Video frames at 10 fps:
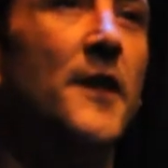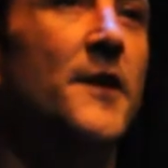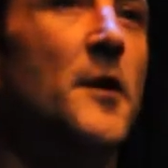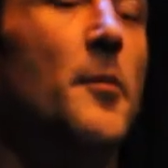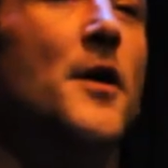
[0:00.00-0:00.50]

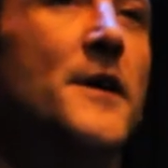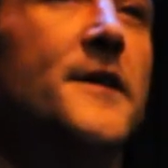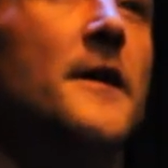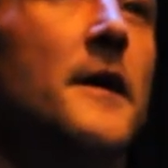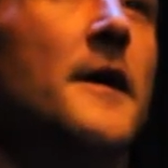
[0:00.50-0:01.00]
There's a
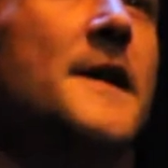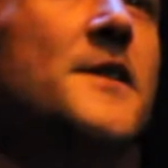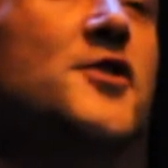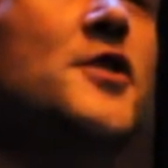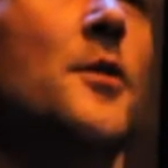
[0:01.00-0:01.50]
point in
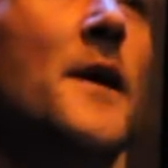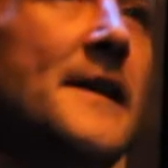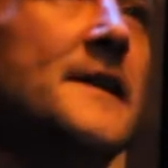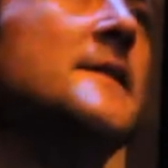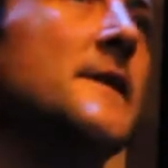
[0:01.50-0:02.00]
the show
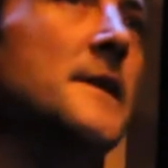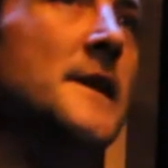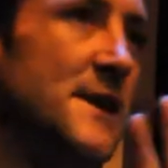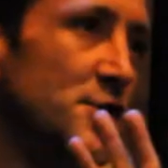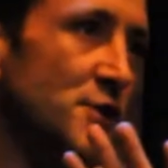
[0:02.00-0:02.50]
where
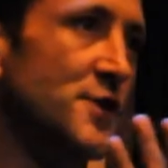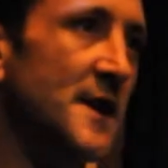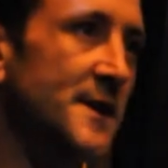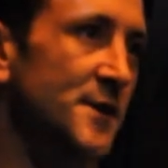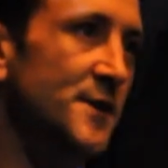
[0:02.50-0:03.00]
it just
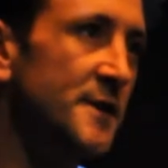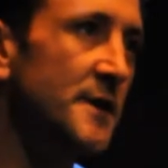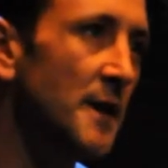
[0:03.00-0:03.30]
changes,